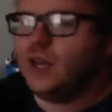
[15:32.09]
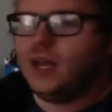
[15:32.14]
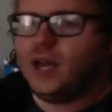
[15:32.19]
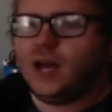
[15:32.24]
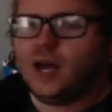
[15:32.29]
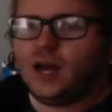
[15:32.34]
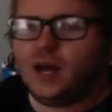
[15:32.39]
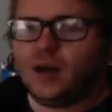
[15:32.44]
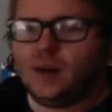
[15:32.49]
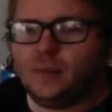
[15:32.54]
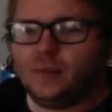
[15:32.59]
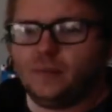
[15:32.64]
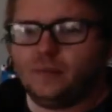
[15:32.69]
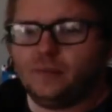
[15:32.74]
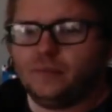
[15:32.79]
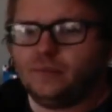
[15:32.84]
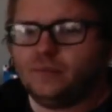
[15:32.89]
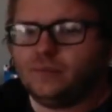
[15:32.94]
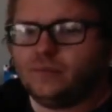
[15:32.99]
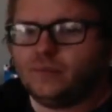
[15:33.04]

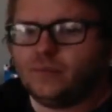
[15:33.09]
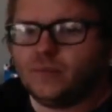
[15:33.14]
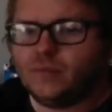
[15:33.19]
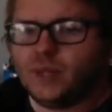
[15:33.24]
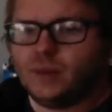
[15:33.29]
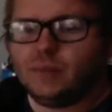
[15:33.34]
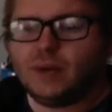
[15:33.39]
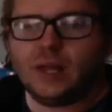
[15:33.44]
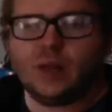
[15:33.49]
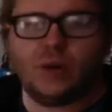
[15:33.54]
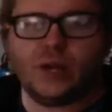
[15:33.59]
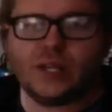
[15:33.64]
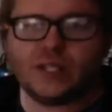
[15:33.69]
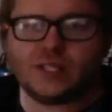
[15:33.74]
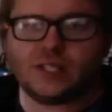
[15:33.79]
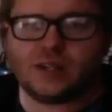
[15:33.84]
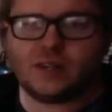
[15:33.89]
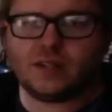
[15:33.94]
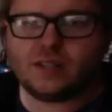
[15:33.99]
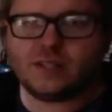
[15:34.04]
By the way,
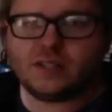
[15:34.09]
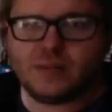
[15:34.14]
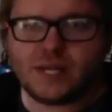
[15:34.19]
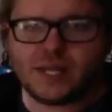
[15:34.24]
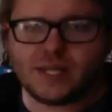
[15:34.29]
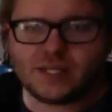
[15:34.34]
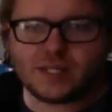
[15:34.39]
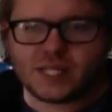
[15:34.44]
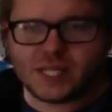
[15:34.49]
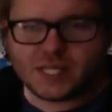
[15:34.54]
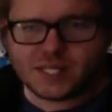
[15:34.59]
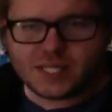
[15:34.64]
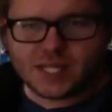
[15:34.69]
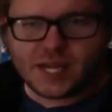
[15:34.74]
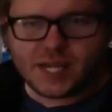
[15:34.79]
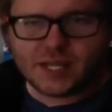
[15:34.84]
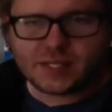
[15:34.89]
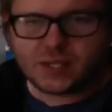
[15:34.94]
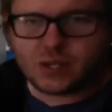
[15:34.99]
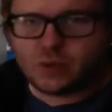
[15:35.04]
is all this making sense,
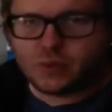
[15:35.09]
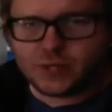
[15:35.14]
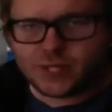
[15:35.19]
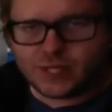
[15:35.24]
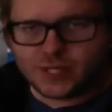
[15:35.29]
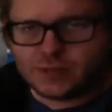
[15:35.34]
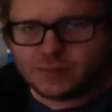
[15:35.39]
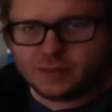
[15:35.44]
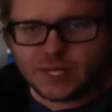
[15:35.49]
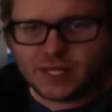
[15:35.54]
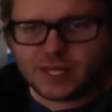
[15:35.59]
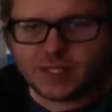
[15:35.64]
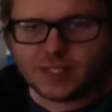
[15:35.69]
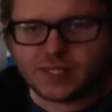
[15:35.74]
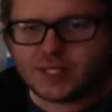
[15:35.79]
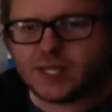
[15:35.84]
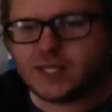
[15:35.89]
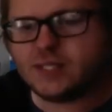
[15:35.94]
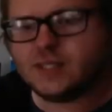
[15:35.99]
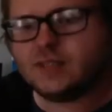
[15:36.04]
guys? I hope this is making
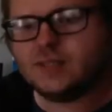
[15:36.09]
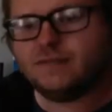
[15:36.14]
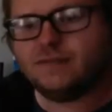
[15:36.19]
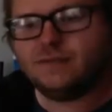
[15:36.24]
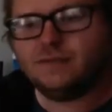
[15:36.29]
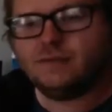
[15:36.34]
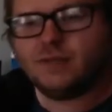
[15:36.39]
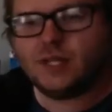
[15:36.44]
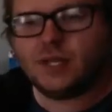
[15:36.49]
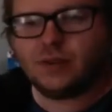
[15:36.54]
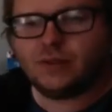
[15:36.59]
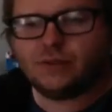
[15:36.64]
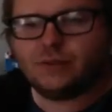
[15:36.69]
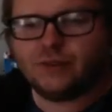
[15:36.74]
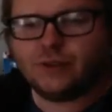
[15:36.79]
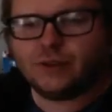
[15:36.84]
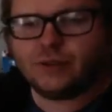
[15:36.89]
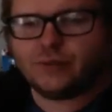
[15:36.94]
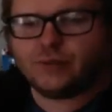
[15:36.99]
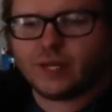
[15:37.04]
sense.
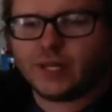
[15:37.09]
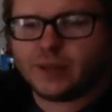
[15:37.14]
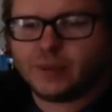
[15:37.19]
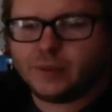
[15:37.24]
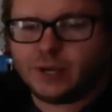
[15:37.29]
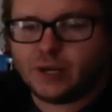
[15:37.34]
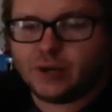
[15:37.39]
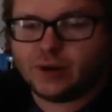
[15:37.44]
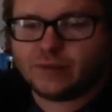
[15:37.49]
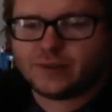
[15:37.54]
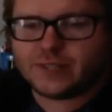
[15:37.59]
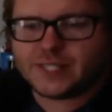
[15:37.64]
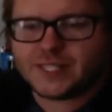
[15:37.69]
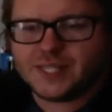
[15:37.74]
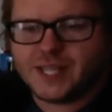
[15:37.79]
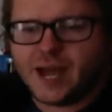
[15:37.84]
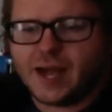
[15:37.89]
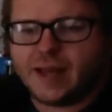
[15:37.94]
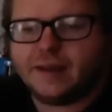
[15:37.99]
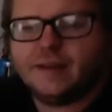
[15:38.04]
Feel free to let me know if it's
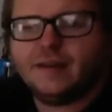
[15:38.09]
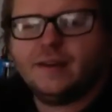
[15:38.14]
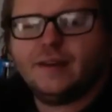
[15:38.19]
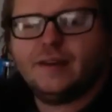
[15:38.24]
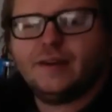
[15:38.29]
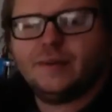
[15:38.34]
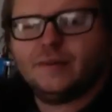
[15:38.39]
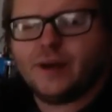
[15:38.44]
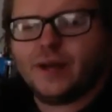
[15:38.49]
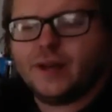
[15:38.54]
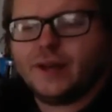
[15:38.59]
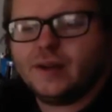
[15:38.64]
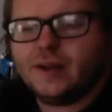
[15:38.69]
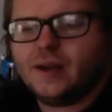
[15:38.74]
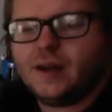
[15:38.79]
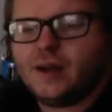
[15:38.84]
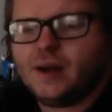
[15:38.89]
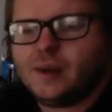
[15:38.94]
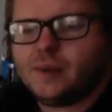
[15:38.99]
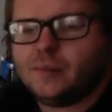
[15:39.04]
not, but
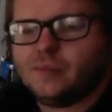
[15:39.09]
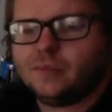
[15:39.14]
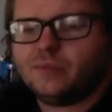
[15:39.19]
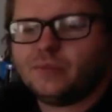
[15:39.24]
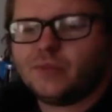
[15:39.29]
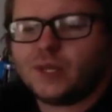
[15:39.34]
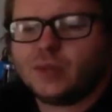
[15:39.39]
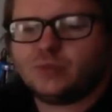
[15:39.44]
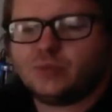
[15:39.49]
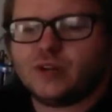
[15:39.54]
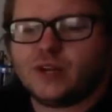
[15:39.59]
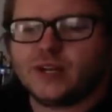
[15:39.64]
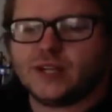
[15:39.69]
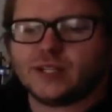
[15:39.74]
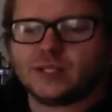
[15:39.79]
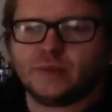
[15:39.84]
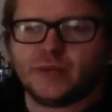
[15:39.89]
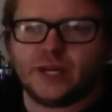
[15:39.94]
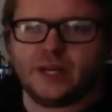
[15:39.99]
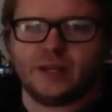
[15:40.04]
I'm trying to
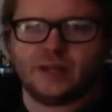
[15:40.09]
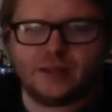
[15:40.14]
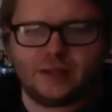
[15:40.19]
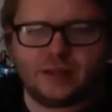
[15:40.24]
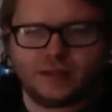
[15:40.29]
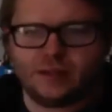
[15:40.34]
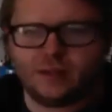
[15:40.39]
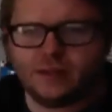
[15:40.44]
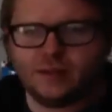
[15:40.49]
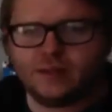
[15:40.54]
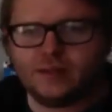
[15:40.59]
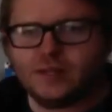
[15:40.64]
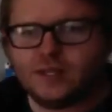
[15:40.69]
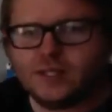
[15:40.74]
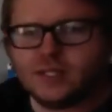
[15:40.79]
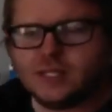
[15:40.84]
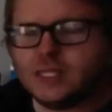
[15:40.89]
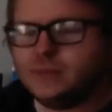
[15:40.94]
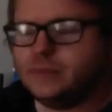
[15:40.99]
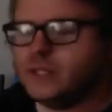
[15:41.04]
explain it in the
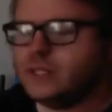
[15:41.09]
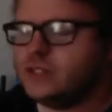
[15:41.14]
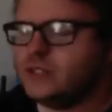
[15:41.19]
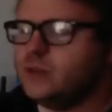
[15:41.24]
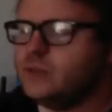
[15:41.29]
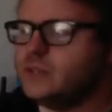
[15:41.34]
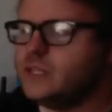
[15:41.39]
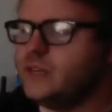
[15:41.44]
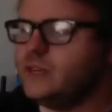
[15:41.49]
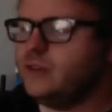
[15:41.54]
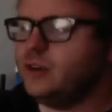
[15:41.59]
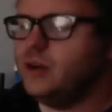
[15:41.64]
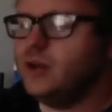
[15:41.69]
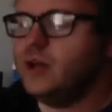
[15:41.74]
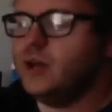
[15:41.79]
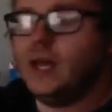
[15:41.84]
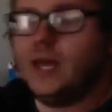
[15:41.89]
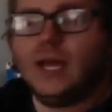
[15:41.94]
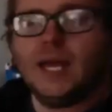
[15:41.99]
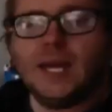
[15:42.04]
simplest terms ever.
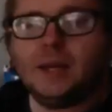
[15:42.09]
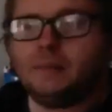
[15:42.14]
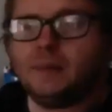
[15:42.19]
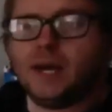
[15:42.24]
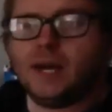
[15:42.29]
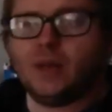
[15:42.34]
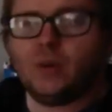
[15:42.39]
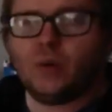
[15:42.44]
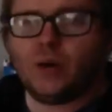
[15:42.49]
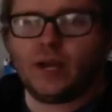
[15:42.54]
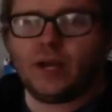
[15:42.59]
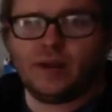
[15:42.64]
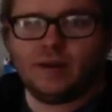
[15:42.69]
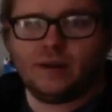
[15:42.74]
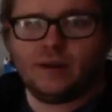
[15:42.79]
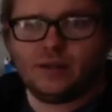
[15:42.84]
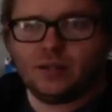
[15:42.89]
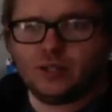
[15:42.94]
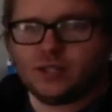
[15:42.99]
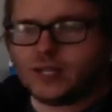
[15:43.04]
And by the
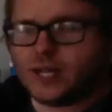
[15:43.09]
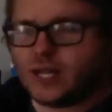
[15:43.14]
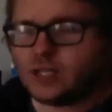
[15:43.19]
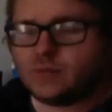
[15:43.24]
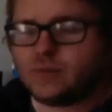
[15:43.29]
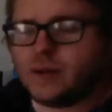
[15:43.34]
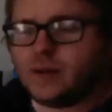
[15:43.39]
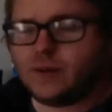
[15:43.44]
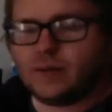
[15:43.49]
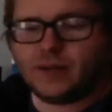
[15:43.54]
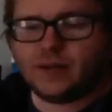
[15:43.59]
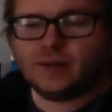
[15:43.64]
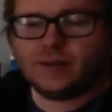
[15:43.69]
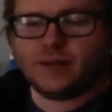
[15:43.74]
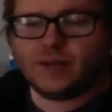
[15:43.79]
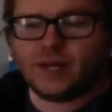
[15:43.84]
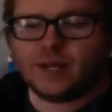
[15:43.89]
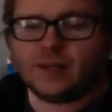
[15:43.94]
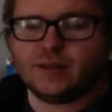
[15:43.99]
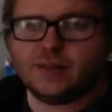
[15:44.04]
way, you guys are probably
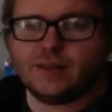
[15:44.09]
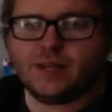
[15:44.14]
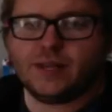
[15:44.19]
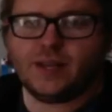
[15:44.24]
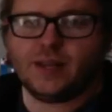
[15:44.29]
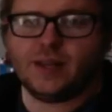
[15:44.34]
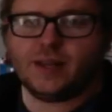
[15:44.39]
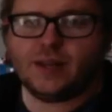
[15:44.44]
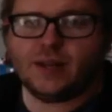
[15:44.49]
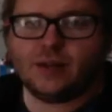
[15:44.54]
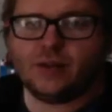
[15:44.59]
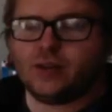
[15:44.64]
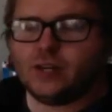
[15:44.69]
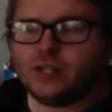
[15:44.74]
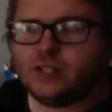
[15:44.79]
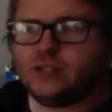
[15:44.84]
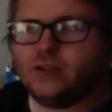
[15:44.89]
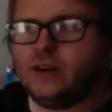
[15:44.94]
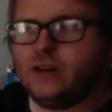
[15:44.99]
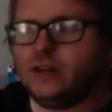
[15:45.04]
like thinking like,
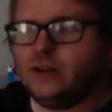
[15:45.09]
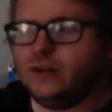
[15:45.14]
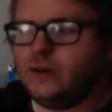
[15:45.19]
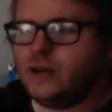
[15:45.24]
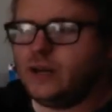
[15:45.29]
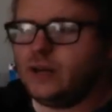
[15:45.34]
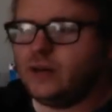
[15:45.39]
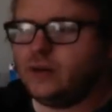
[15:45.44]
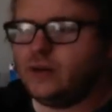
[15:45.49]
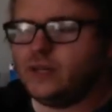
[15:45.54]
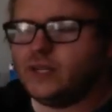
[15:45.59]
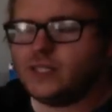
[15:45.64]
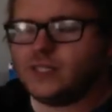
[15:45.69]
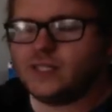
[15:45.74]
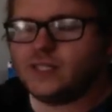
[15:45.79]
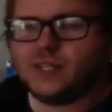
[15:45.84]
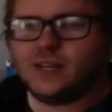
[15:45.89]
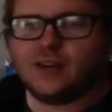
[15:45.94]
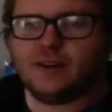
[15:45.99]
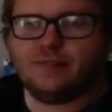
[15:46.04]
Chris, you already knew how to do this
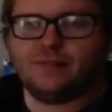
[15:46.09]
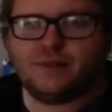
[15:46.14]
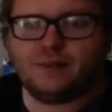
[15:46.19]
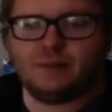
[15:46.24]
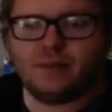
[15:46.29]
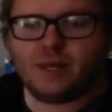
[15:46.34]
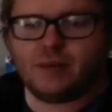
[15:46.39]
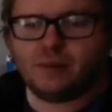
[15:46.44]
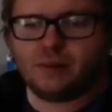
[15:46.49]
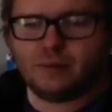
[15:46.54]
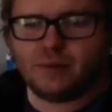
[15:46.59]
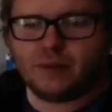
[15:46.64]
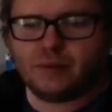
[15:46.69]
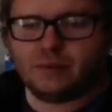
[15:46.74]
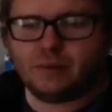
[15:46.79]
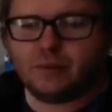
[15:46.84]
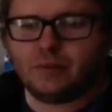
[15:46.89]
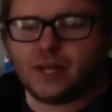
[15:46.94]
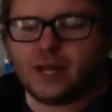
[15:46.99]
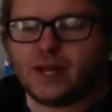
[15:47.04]
stuff and blah, blah, blah,
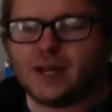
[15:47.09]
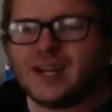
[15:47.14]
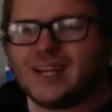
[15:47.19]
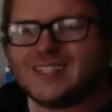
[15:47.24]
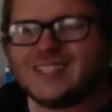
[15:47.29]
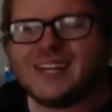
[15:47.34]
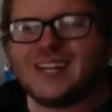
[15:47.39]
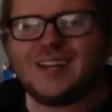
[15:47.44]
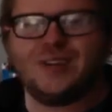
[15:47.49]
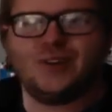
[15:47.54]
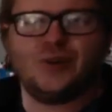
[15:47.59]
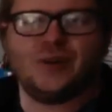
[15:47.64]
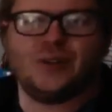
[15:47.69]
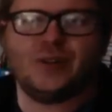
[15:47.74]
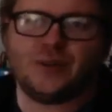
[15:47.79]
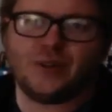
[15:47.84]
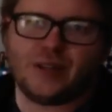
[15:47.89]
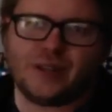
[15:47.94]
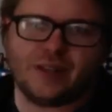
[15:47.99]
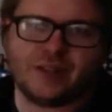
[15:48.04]
blah, blah. Guys, I didn't know how to
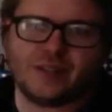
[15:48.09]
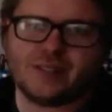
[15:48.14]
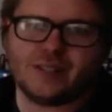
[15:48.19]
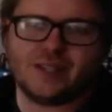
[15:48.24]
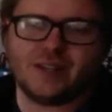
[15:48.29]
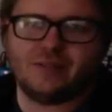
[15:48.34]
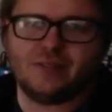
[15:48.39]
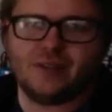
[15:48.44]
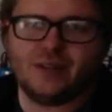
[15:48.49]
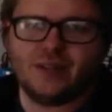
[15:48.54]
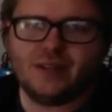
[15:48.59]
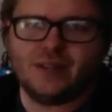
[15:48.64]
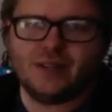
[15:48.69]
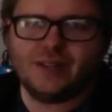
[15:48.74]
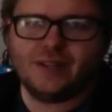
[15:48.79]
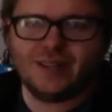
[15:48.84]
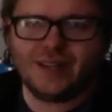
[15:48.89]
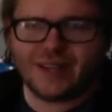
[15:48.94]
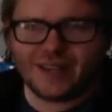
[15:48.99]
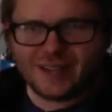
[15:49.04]
do any of this stuff.
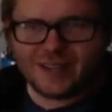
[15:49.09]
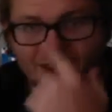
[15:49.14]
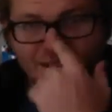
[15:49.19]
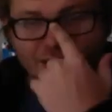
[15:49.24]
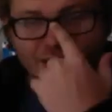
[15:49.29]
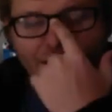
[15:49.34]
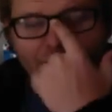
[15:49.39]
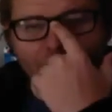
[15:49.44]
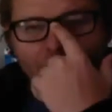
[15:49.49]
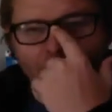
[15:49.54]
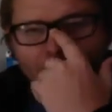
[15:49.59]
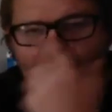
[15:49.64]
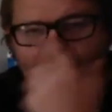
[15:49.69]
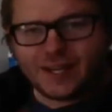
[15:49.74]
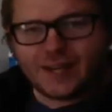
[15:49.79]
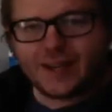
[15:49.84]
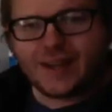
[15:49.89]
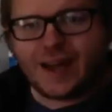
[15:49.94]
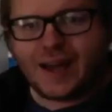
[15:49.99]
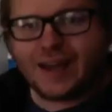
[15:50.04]
Like in the
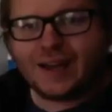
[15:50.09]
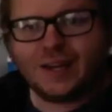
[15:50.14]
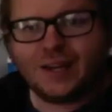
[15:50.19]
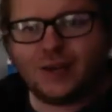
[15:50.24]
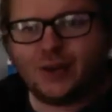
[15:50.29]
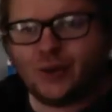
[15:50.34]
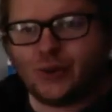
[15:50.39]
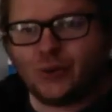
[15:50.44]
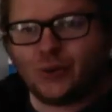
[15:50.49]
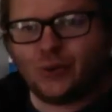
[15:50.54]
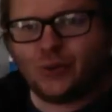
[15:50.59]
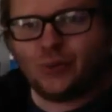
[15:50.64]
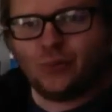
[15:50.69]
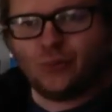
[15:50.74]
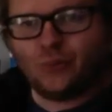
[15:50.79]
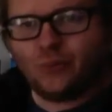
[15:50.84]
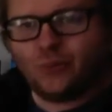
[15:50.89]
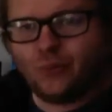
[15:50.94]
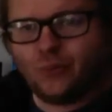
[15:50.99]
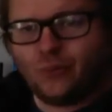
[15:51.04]
beginning, I didn't know
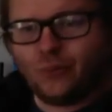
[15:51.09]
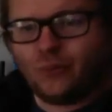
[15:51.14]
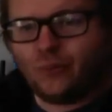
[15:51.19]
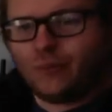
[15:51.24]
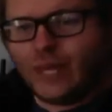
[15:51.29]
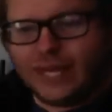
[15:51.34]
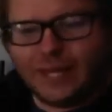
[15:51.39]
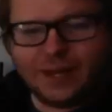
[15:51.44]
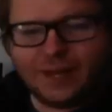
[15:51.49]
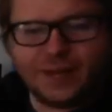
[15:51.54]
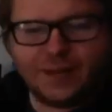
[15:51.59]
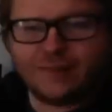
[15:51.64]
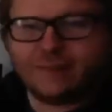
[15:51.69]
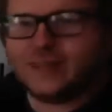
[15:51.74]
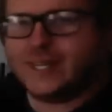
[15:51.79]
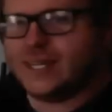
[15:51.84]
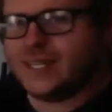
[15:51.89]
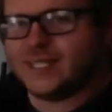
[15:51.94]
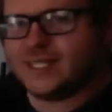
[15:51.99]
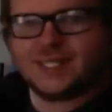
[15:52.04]
any of
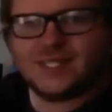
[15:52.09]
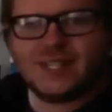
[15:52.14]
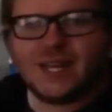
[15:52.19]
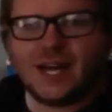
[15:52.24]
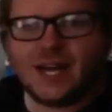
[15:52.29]
this.